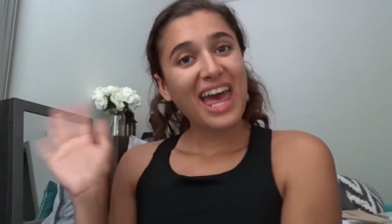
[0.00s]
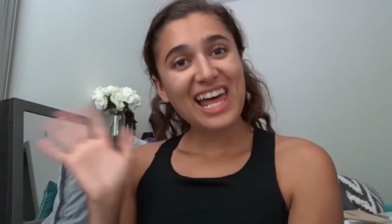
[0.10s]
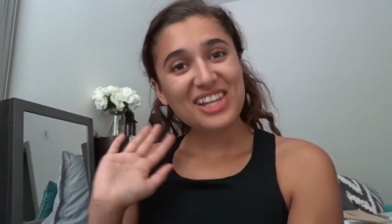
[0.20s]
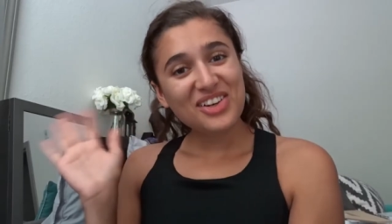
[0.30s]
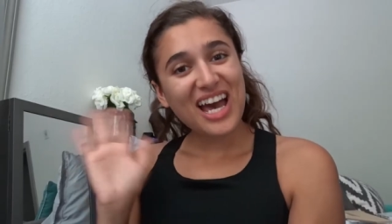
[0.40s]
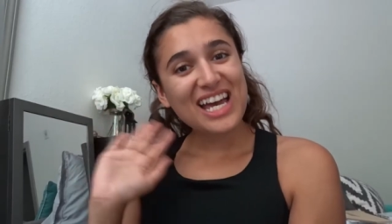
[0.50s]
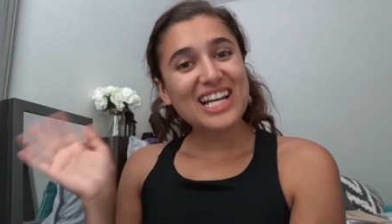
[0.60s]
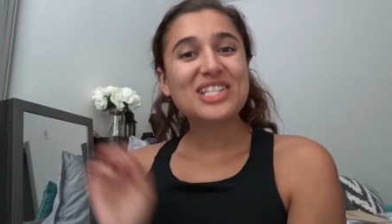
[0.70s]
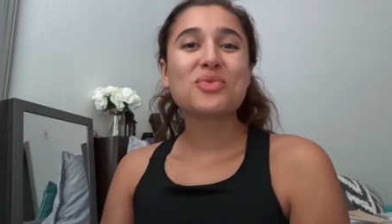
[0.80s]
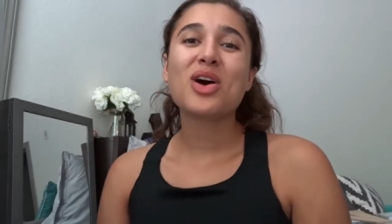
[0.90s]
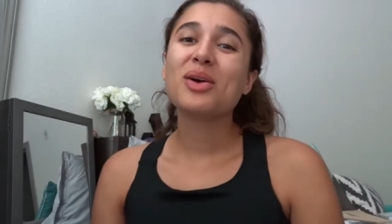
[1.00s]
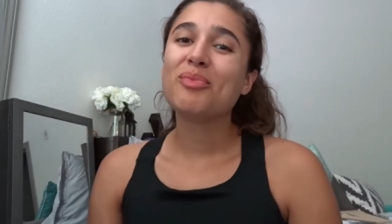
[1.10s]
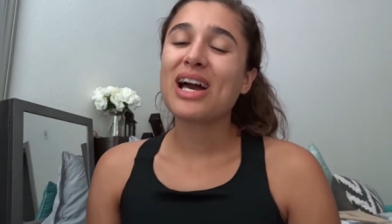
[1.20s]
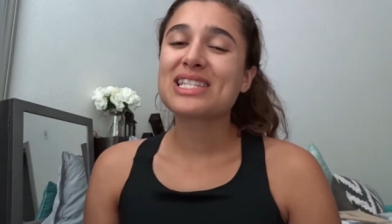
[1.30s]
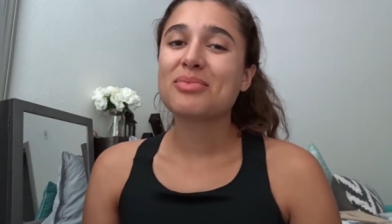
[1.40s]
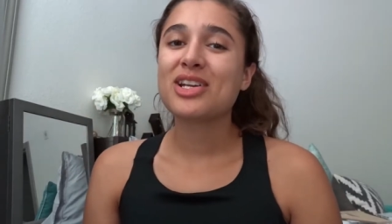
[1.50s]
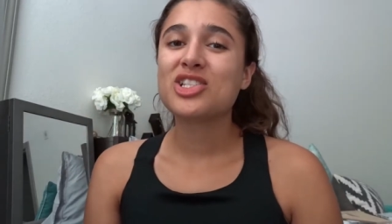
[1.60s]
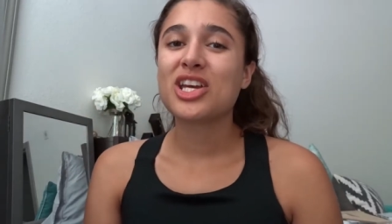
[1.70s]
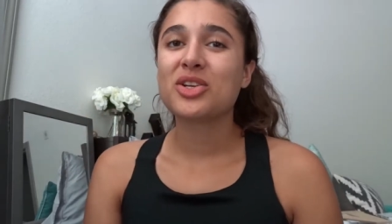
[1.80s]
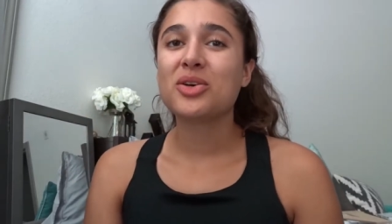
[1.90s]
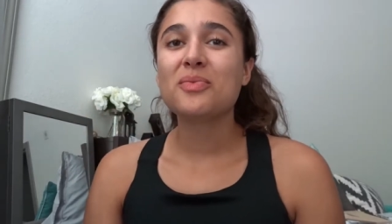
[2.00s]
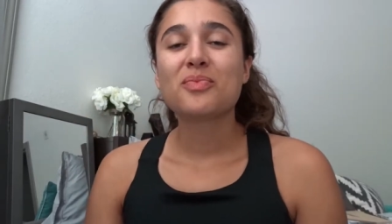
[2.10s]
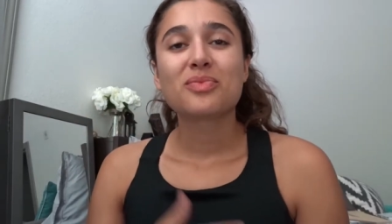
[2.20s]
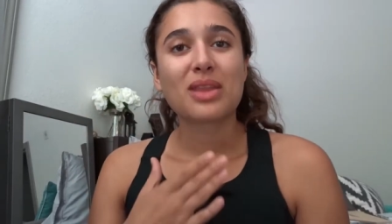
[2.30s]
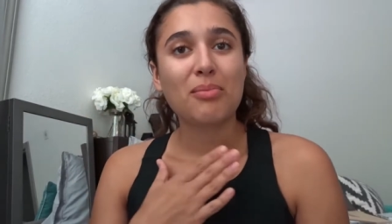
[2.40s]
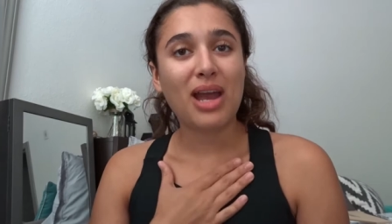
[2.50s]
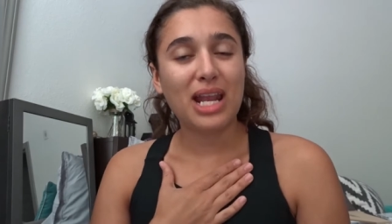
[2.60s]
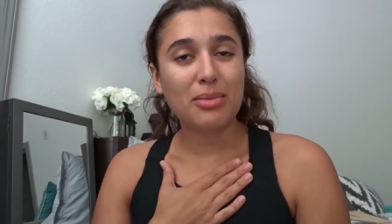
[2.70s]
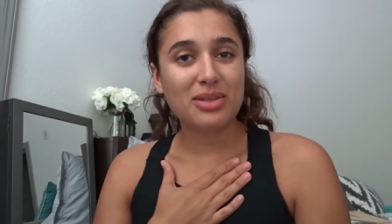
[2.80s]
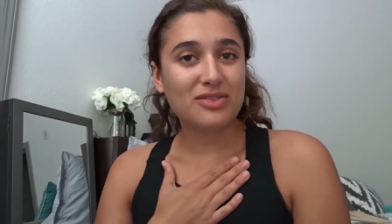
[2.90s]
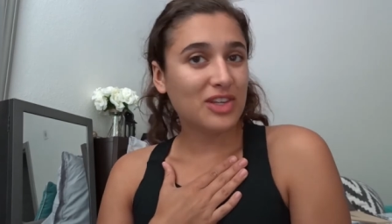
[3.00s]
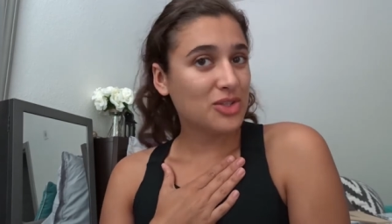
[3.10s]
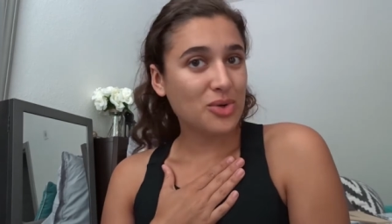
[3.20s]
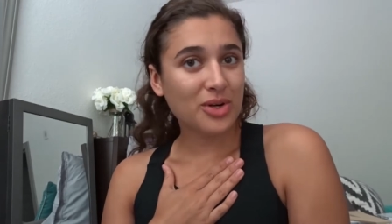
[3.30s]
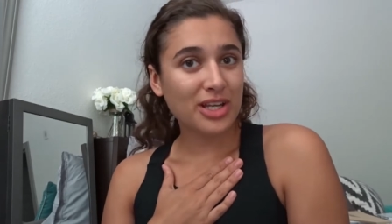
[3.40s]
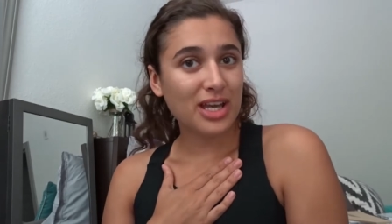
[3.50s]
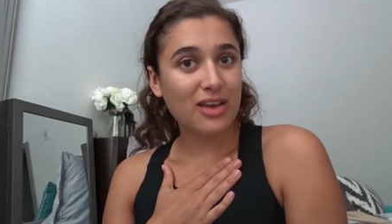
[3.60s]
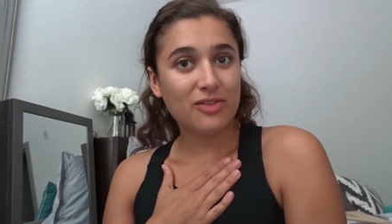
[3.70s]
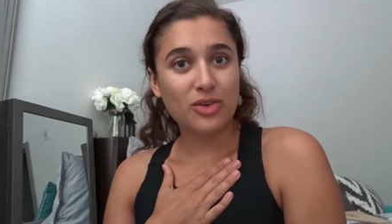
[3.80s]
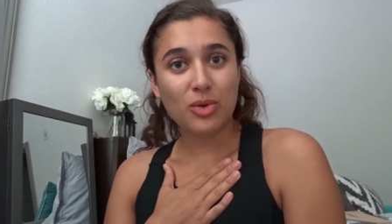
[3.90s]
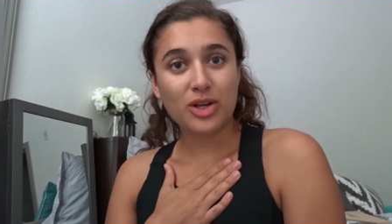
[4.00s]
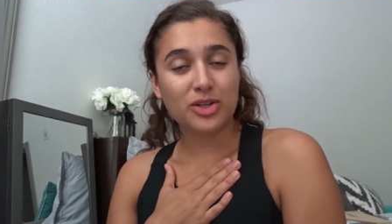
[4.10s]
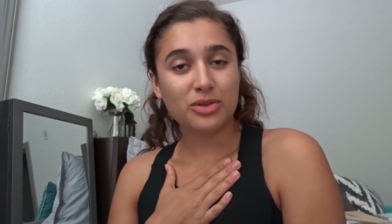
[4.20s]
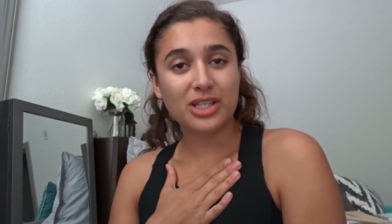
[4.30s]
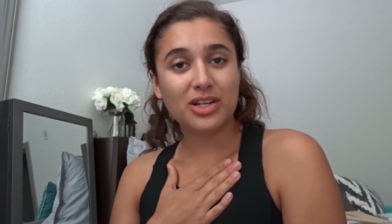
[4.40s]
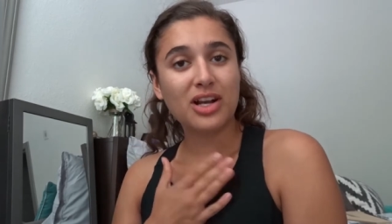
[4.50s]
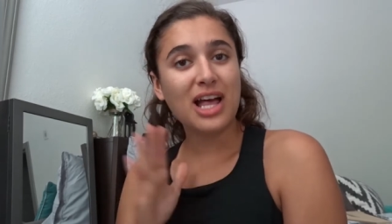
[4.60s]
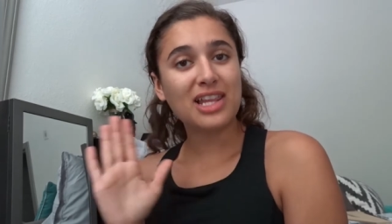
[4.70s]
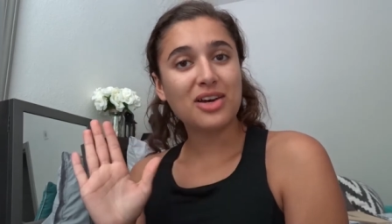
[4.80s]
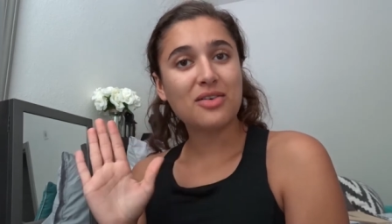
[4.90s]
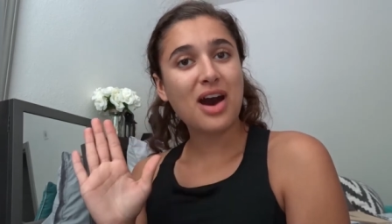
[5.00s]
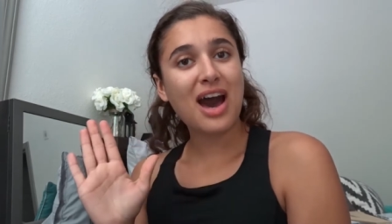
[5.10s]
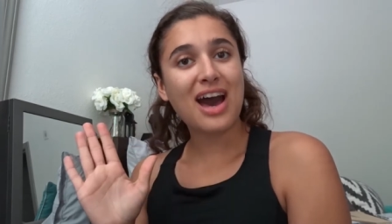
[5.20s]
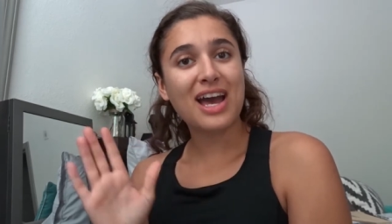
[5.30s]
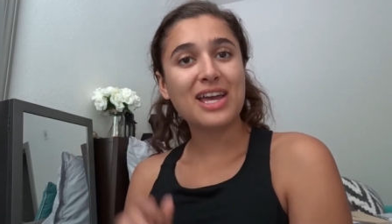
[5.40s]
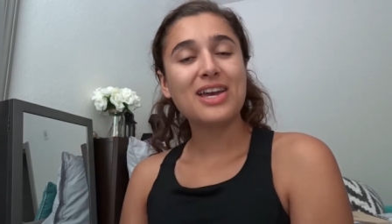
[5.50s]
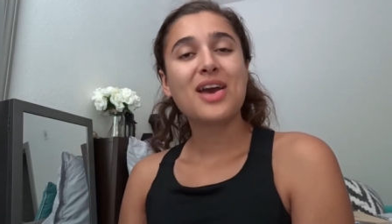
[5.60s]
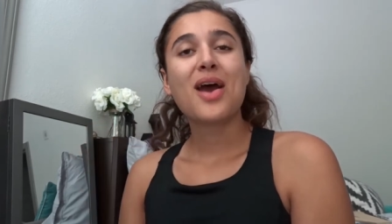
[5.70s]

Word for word: Hello, guys. Welcome back to my channel. My name is Victoria. If you are new here, hello, hi.